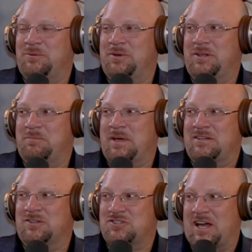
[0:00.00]
really
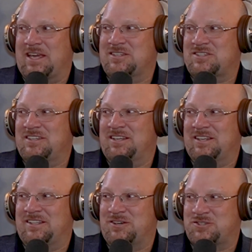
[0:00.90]
mental giants and
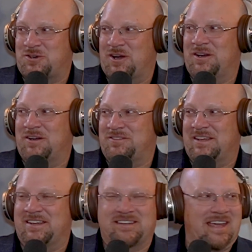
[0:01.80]
that they're strong enough
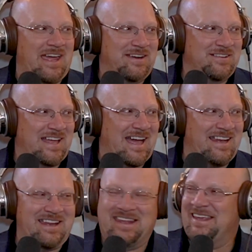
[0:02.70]
to handle that.